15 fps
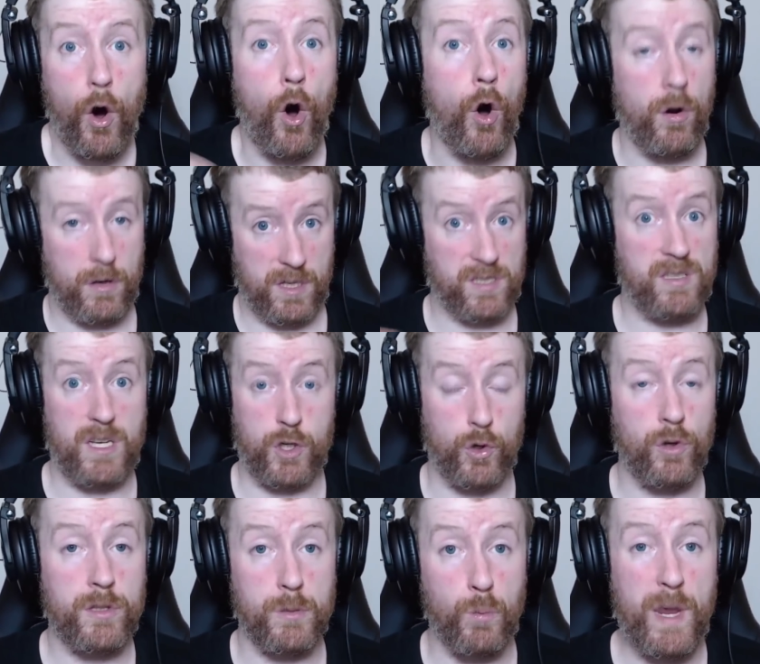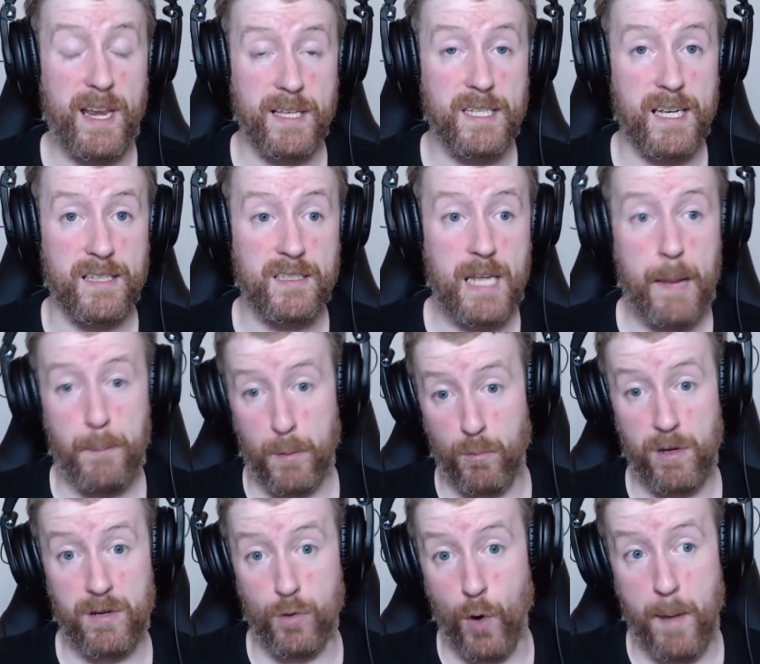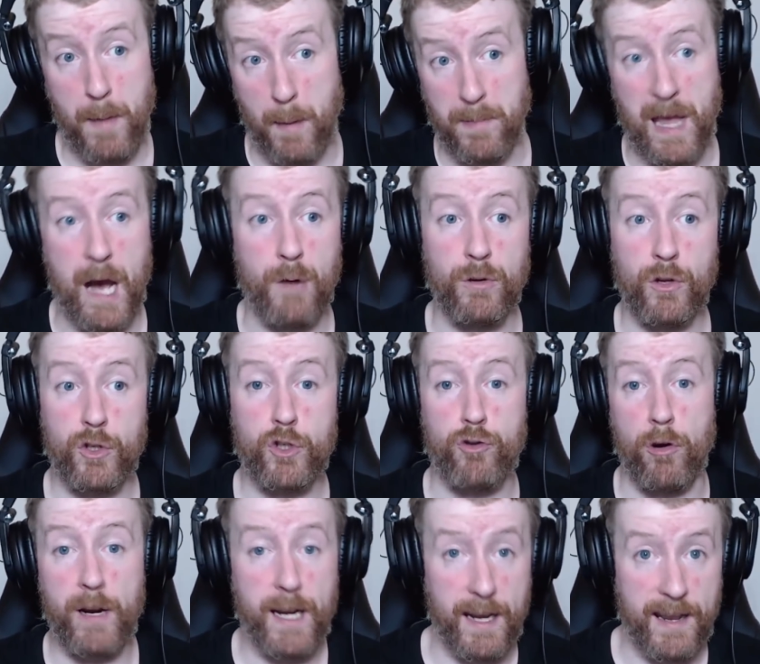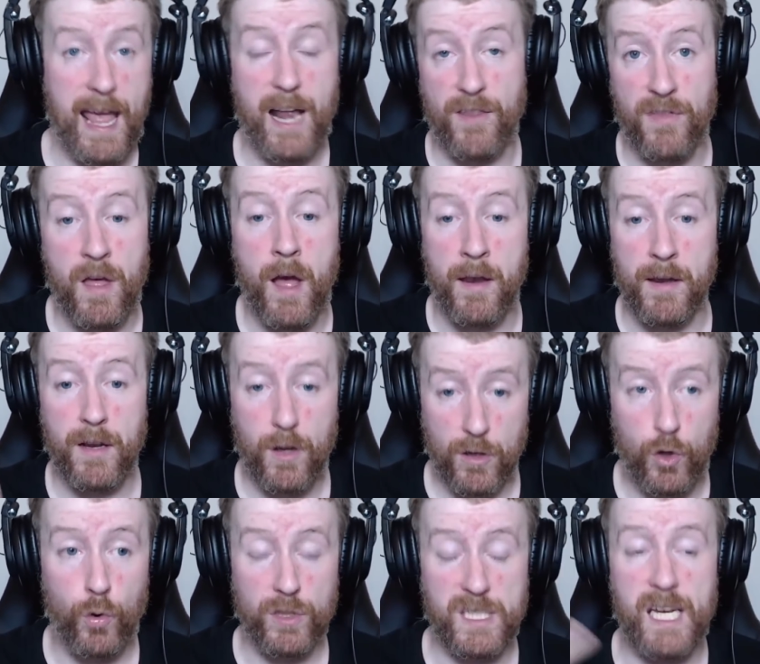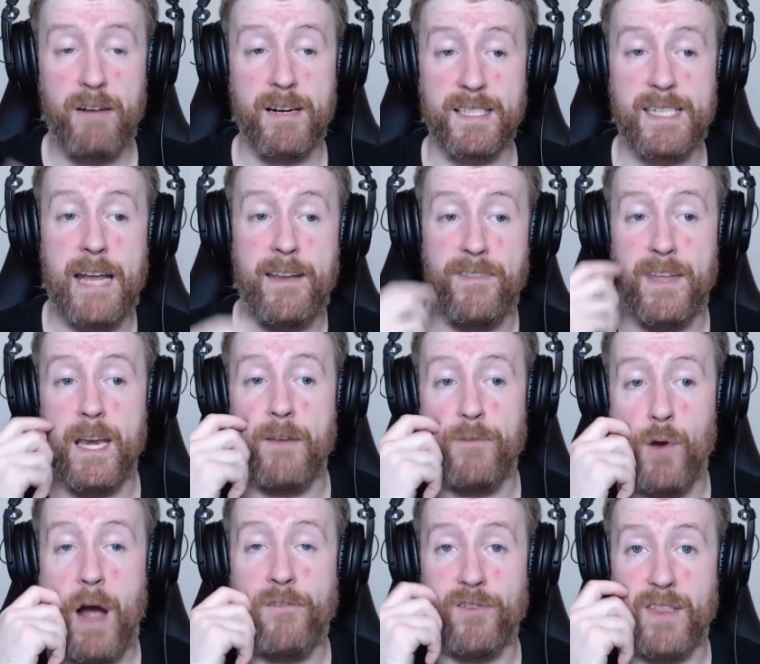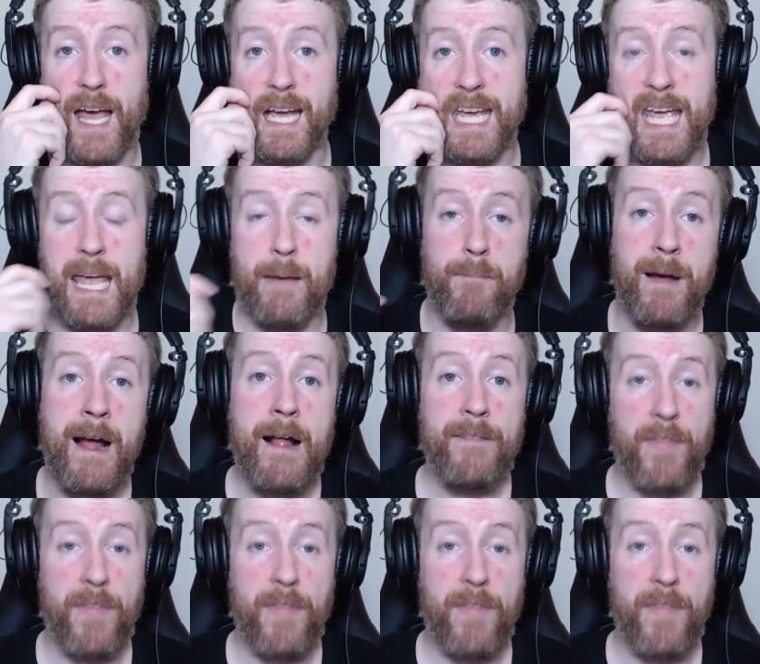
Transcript: because they showed some weakness against NIP, and we know MiBR will look strong in it. And Cold Zero said in the interview after that game